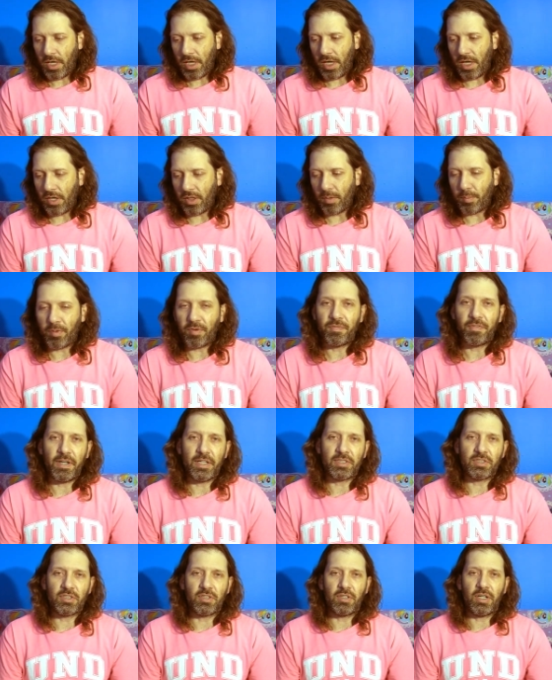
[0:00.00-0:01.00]
And the
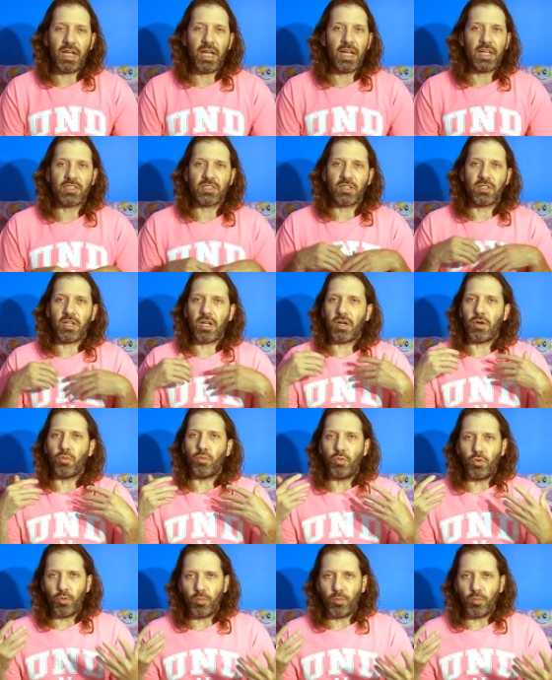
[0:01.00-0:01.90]
Professor has a lot of